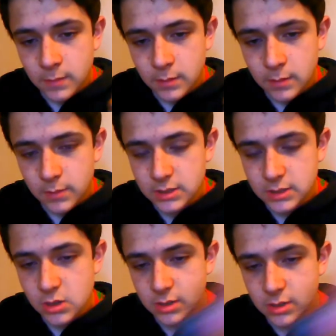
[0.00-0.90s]
Because, you know,
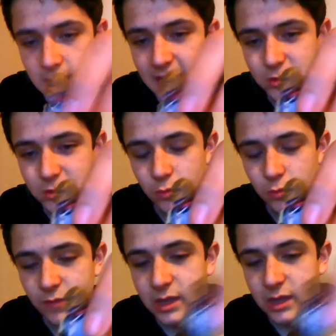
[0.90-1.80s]
it's the actual
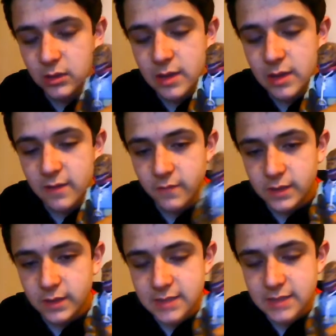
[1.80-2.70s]
figure. You can't
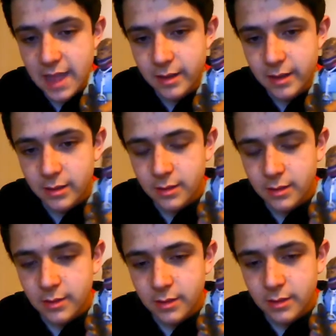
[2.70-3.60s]
fix that.
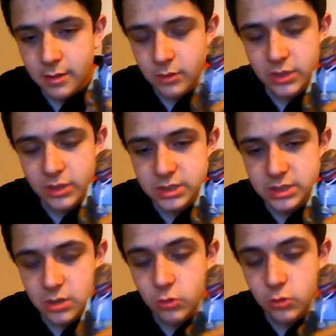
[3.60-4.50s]
Unless, you know,
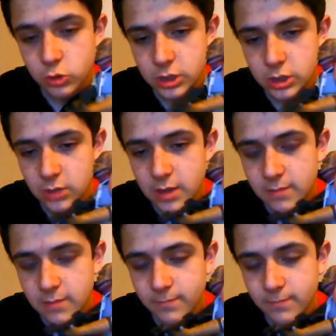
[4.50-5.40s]
of course, like, you get...
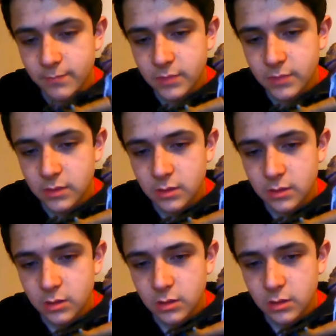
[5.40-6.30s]

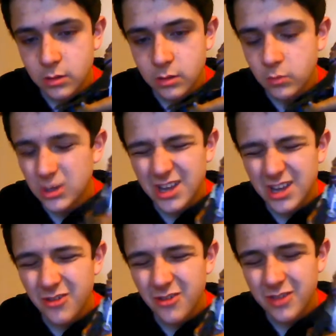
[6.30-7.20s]
Well, actually, I don't
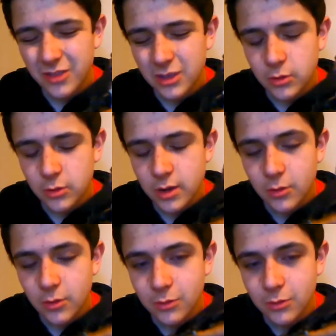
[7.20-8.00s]
really think you could at all.